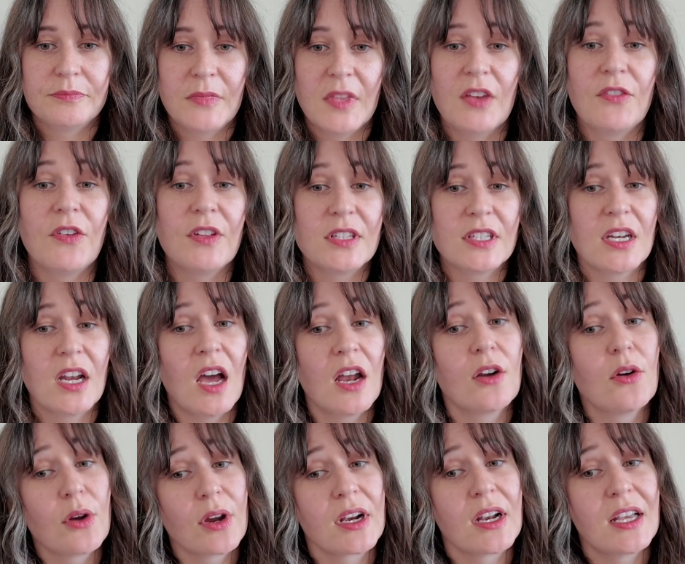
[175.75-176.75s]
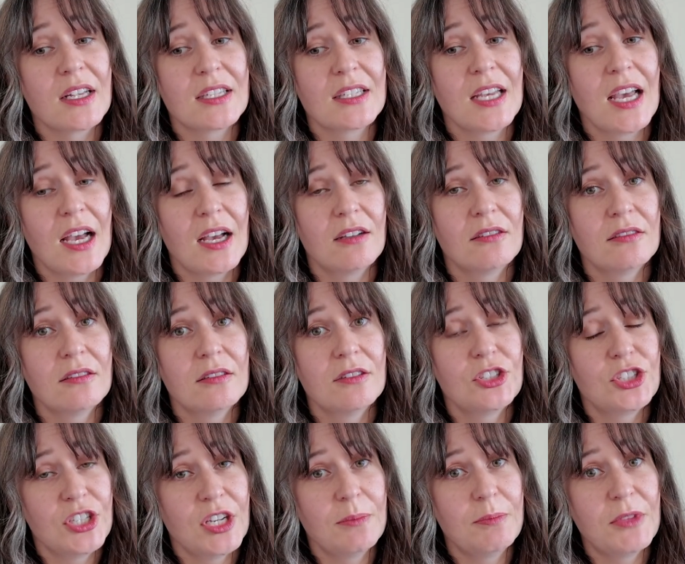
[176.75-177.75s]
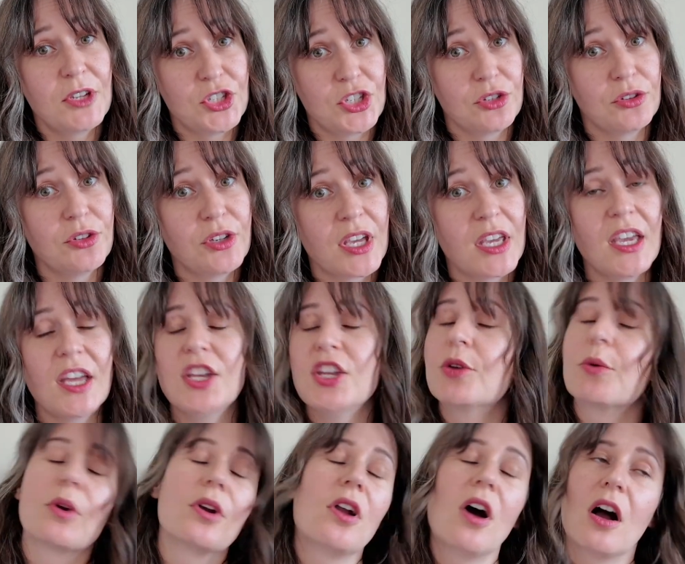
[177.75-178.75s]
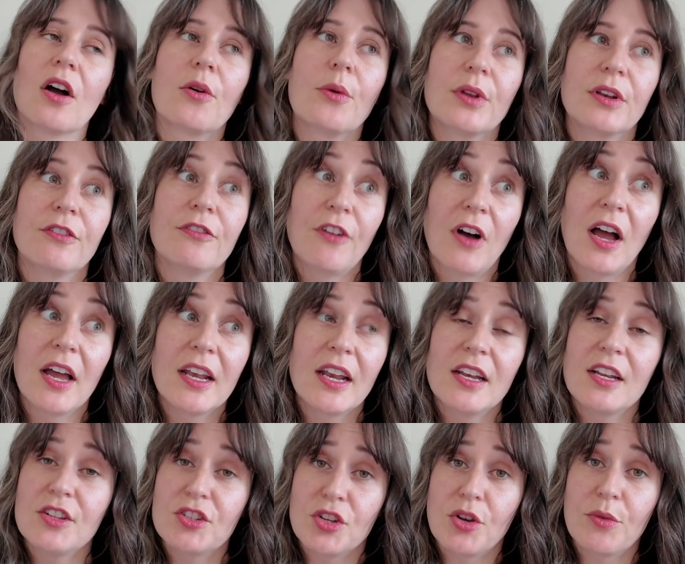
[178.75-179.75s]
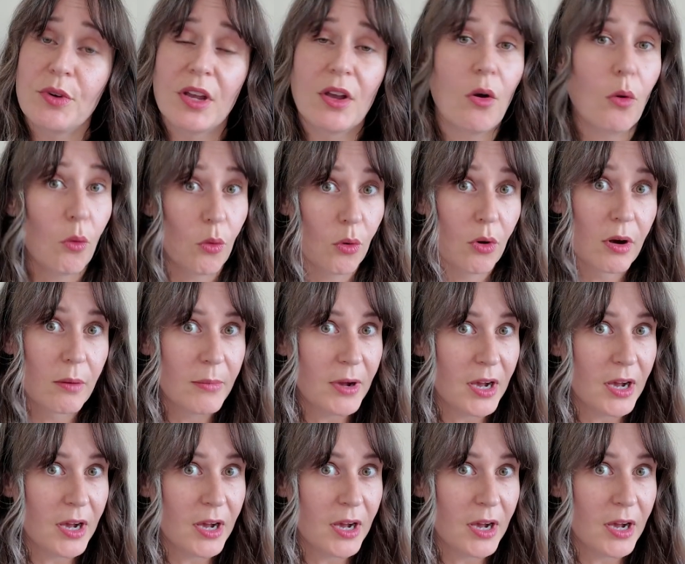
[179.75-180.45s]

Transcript: If it's an unorganized township that you're looking in, you are not going to find any zoning or